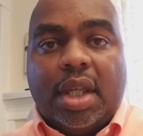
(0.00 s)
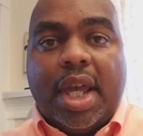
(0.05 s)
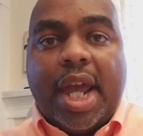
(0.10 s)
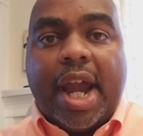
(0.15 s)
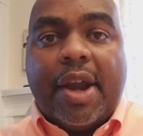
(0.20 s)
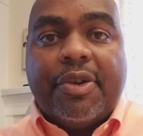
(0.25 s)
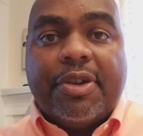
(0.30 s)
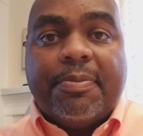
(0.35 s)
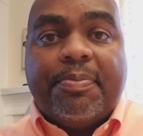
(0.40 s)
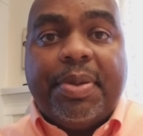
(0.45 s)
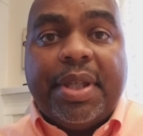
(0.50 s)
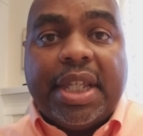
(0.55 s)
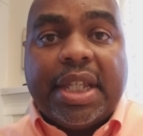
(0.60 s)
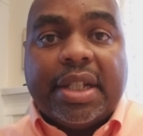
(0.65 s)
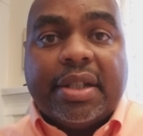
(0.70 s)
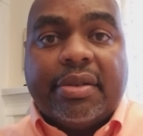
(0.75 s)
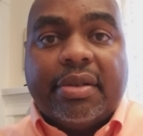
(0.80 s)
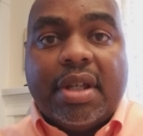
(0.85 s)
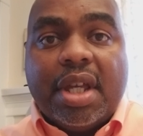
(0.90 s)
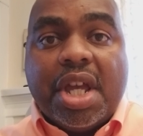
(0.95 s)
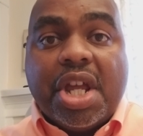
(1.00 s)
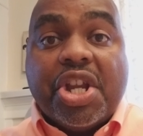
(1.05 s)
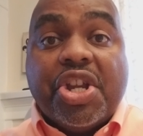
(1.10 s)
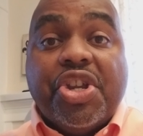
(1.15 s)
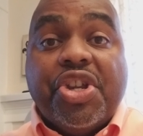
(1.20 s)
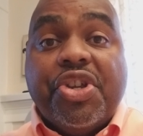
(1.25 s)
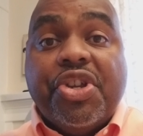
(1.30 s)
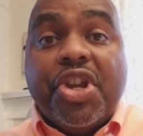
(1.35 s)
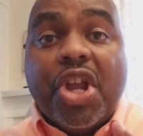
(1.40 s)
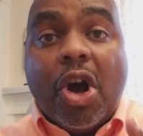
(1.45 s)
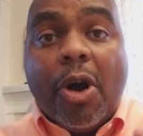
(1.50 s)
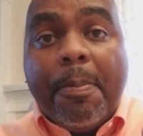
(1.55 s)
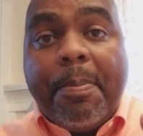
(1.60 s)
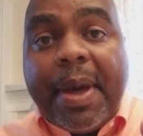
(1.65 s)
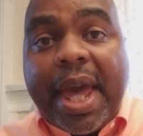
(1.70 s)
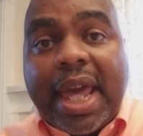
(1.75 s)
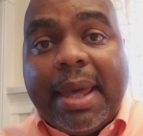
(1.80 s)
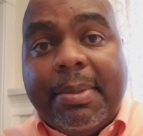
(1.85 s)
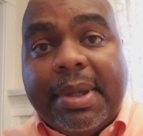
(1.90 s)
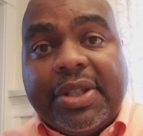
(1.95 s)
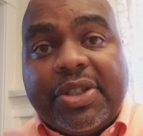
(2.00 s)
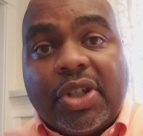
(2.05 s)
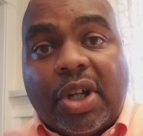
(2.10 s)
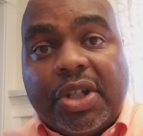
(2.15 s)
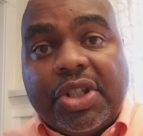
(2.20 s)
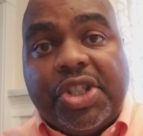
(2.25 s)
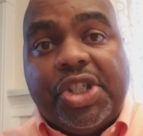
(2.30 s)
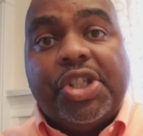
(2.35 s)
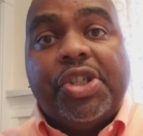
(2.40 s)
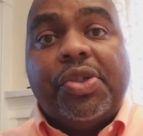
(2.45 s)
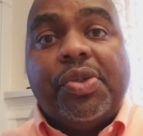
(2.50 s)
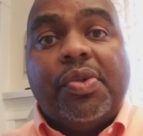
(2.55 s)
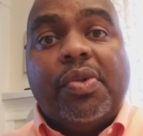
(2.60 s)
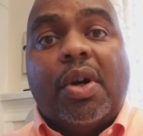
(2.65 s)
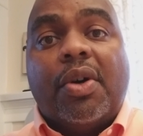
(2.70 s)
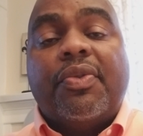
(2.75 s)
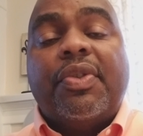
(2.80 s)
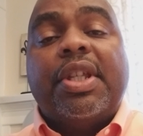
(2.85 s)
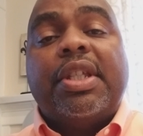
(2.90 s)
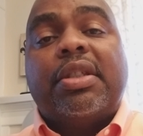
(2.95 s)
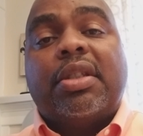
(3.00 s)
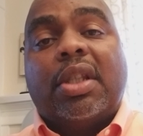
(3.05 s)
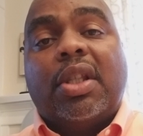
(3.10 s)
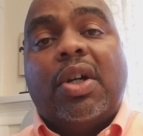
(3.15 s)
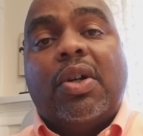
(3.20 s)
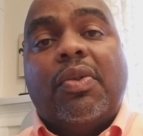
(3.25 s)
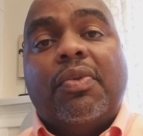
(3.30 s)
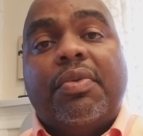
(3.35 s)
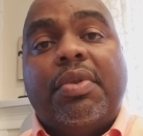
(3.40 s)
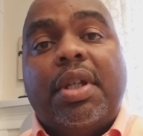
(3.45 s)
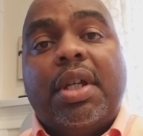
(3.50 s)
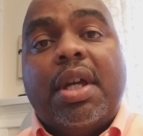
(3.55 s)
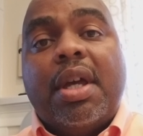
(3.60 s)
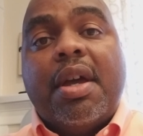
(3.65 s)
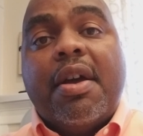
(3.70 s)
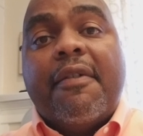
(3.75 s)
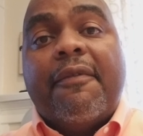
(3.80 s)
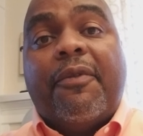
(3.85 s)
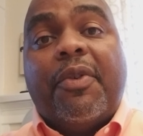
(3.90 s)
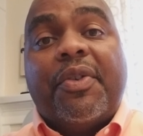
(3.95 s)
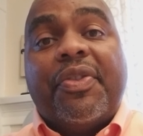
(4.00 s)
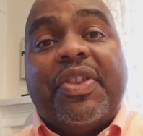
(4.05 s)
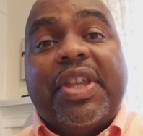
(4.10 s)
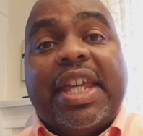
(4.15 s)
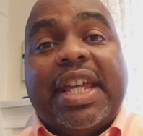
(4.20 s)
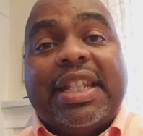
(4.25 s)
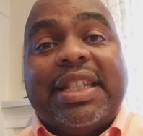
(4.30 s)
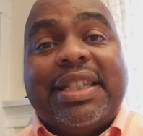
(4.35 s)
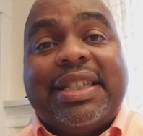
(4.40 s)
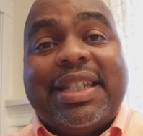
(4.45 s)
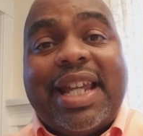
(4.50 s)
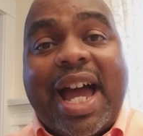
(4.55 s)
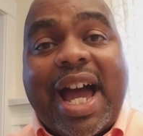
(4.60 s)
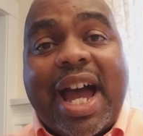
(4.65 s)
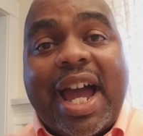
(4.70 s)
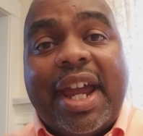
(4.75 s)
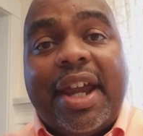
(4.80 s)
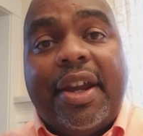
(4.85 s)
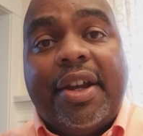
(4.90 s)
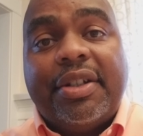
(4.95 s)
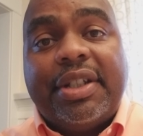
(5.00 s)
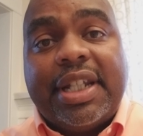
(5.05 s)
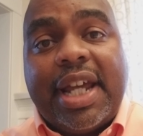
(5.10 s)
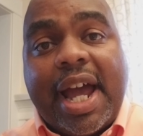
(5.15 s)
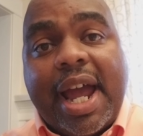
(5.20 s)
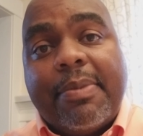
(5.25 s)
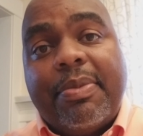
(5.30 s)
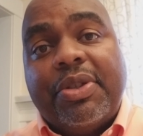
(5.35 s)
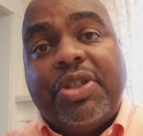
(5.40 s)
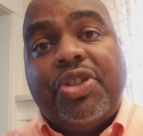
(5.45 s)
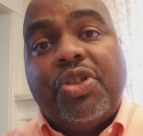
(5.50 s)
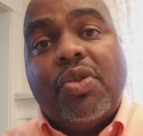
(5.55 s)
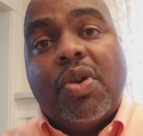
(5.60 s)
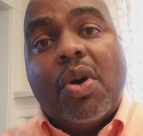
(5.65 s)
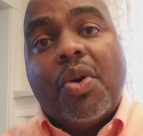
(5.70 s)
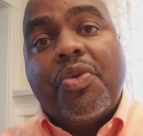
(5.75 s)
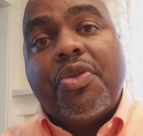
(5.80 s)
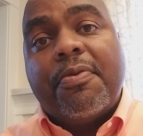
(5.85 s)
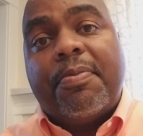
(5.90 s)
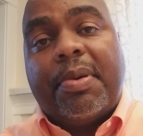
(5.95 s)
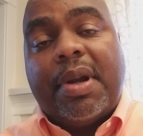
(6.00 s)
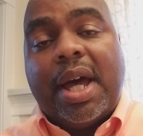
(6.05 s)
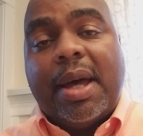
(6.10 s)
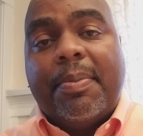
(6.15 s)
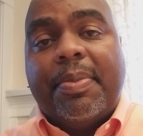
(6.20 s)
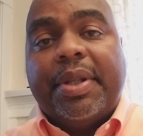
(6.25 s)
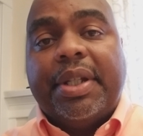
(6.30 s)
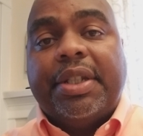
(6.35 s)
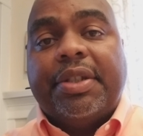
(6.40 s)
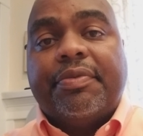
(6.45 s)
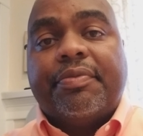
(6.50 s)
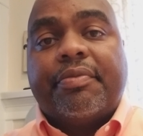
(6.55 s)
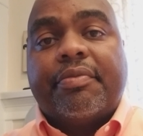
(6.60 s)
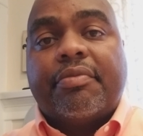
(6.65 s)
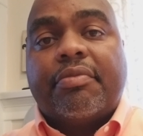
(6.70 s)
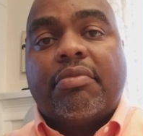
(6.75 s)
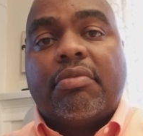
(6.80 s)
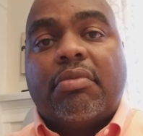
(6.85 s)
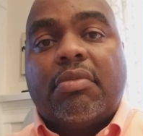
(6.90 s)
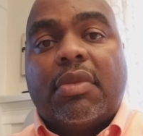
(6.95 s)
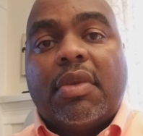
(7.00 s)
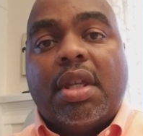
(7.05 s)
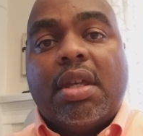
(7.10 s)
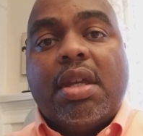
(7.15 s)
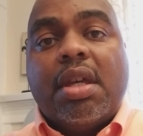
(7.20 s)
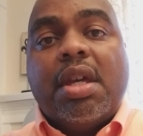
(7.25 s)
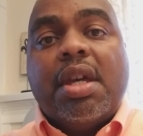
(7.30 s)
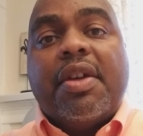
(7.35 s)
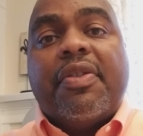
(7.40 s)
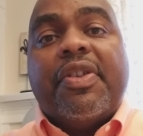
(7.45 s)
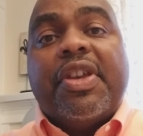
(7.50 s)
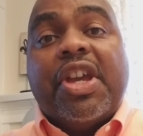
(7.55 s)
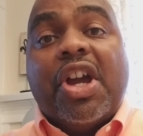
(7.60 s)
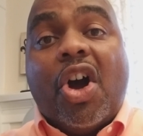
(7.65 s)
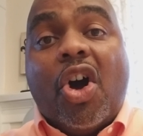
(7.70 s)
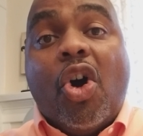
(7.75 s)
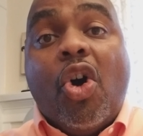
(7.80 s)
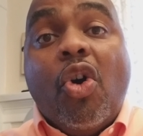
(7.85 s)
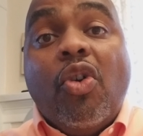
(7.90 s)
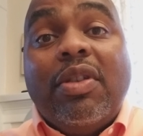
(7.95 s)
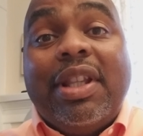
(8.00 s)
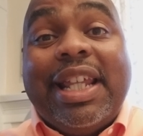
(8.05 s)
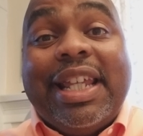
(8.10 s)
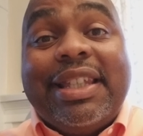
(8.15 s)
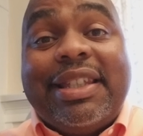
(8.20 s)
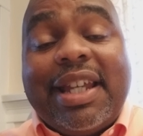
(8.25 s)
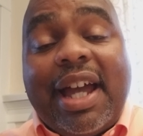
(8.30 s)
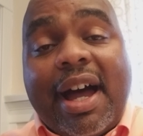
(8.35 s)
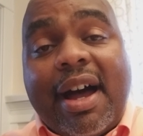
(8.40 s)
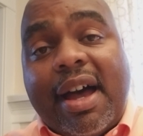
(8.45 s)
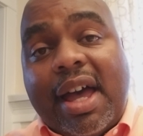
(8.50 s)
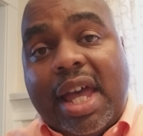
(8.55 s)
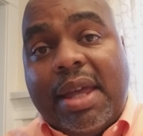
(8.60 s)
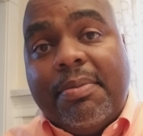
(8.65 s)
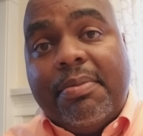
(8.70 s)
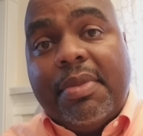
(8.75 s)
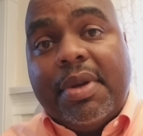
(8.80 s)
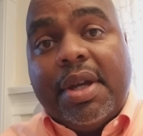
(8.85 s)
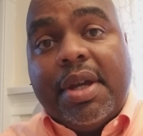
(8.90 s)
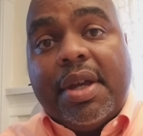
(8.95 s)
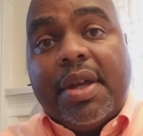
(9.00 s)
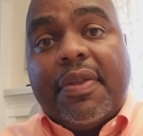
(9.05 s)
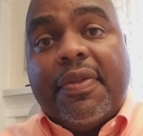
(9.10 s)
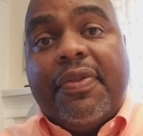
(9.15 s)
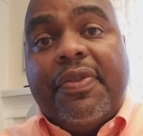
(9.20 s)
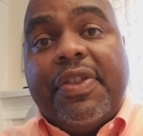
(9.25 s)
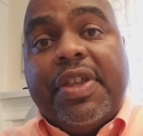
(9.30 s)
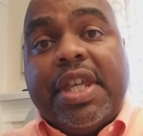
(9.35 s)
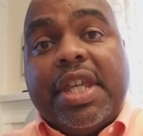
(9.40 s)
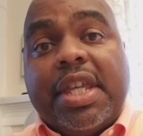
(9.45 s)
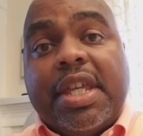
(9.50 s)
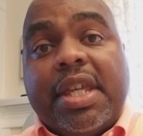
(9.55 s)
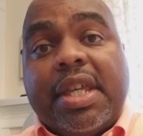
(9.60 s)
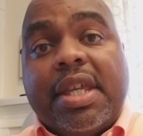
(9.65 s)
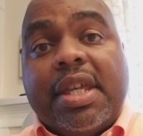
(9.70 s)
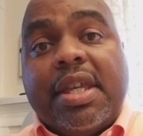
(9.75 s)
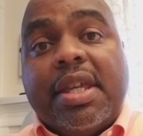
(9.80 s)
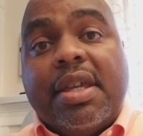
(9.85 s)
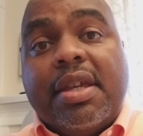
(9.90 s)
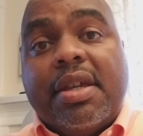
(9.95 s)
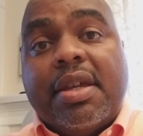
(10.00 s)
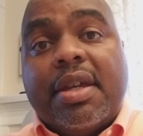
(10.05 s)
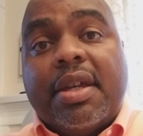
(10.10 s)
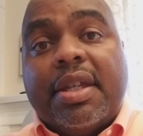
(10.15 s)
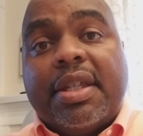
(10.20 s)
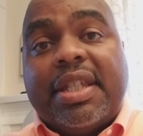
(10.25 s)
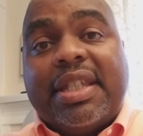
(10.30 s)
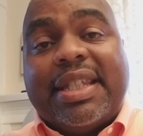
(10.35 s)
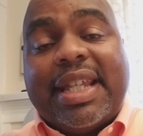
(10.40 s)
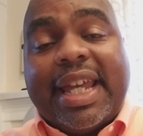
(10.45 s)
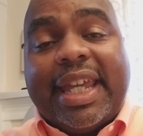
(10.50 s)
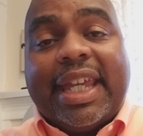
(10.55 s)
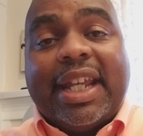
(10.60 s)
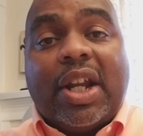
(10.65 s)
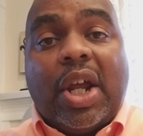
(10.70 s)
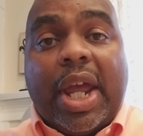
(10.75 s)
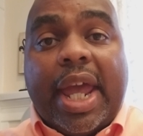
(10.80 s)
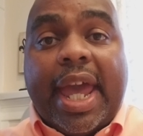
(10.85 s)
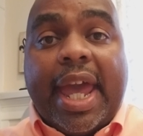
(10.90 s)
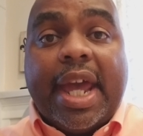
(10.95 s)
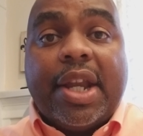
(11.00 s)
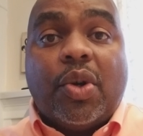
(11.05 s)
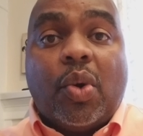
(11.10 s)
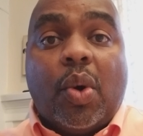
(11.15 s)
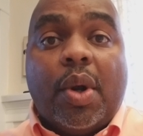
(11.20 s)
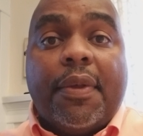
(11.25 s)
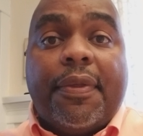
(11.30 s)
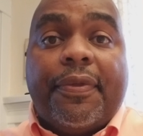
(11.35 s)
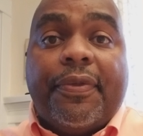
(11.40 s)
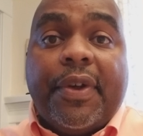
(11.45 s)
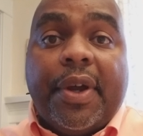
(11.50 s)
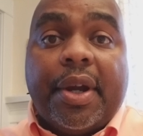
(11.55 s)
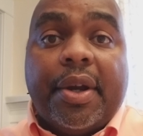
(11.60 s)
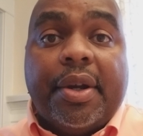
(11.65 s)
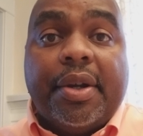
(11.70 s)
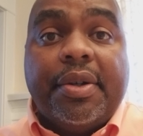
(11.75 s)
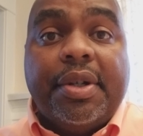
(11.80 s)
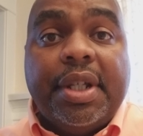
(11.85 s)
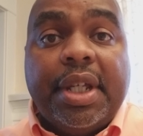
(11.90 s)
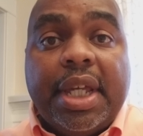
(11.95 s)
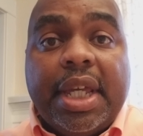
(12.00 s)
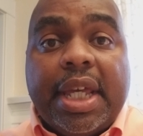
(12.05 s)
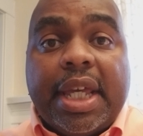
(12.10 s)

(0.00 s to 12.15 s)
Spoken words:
I repeat, no payments are due on this loan for the entire time that you own the property. The only time the second and or third